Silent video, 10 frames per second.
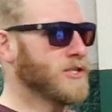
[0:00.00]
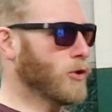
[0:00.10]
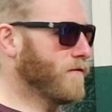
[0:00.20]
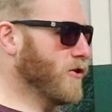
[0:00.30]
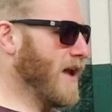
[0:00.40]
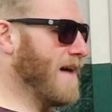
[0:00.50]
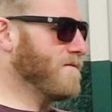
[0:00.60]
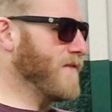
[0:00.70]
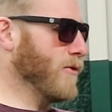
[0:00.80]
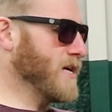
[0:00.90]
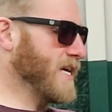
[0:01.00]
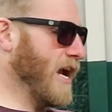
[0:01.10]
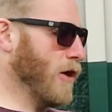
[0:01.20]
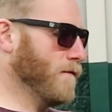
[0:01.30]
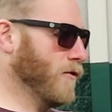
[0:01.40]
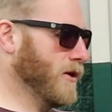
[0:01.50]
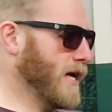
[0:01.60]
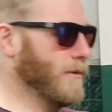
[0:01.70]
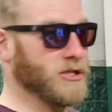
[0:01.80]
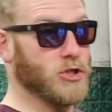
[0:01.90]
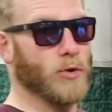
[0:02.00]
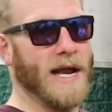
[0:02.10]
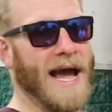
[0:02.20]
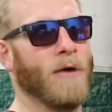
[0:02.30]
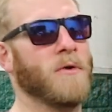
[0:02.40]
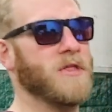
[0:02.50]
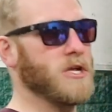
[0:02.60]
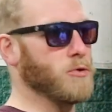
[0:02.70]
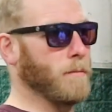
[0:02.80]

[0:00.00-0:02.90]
so if you're not very careful and coming straight out with it,